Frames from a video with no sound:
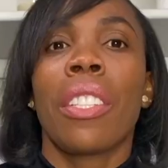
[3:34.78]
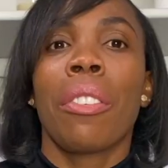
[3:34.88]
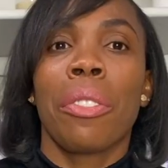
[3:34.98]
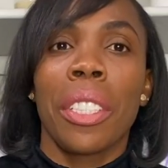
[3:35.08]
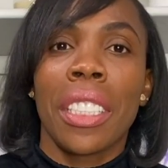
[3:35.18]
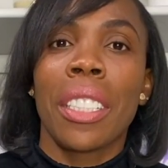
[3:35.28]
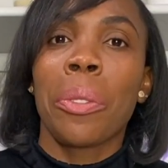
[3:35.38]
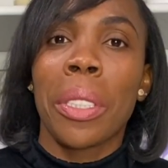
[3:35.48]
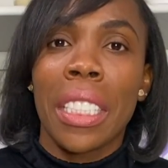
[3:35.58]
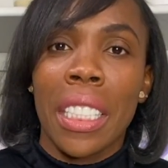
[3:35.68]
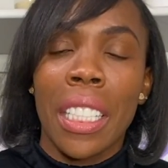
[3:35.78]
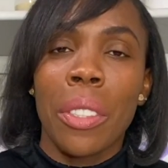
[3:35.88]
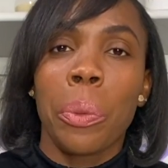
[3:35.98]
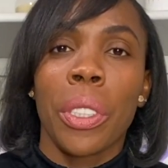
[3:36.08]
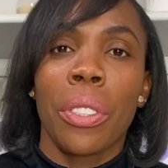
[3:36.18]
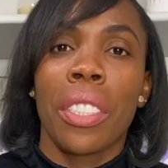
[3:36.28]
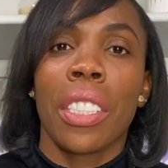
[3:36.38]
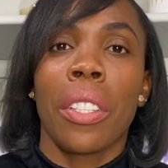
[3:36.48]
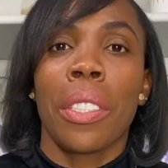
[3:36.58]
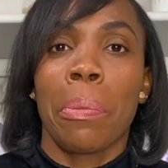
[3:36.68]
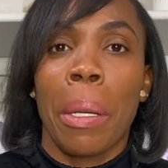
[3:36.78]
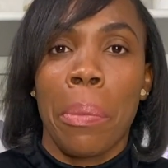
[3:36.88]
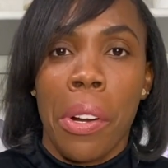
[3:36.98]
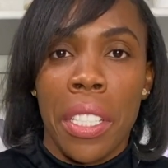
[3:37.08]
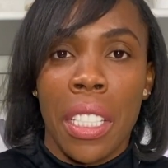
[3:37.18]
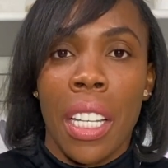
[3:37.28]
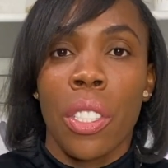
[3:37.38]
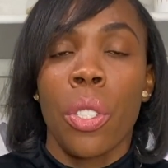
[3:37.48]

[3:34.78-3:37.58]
the first thing we did was to discuss my process.